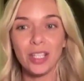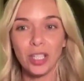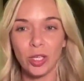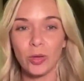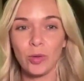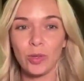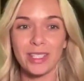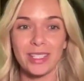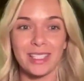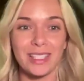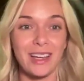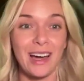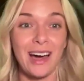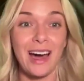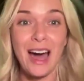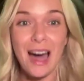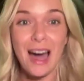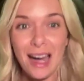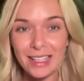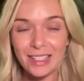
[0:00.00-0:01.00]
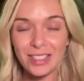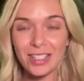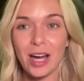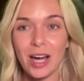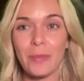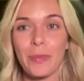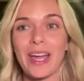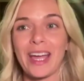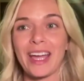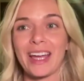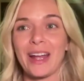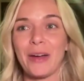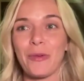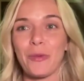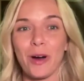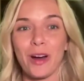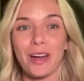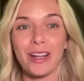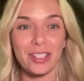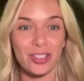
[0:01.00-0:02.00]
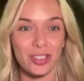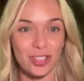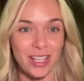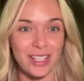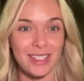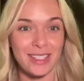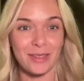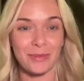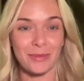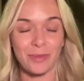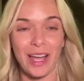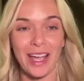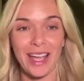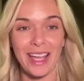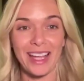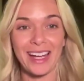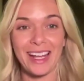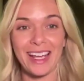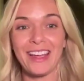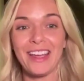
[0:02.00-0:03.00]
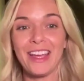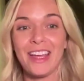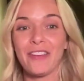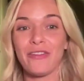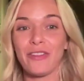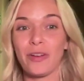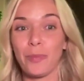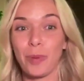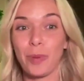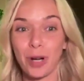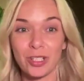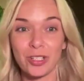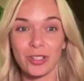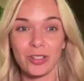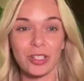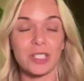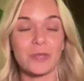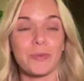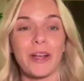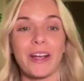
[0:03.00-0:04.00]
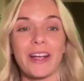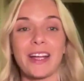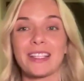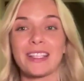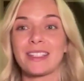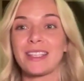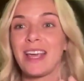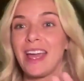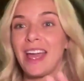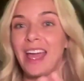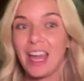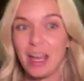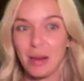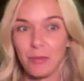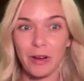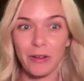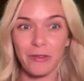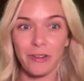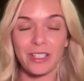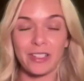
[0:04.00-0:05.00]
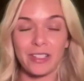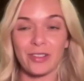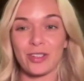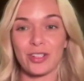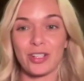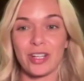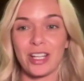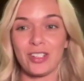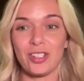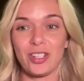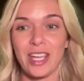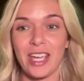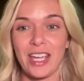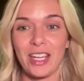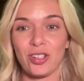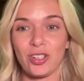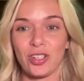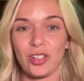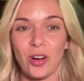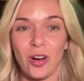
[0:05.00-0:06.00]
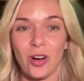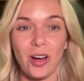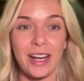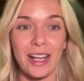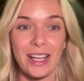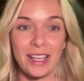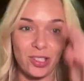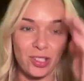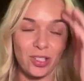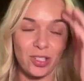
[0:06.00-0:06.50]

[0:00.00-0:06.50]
you. This is a hot topic, and I want to shed some light in it from personal experience and my research and education on it.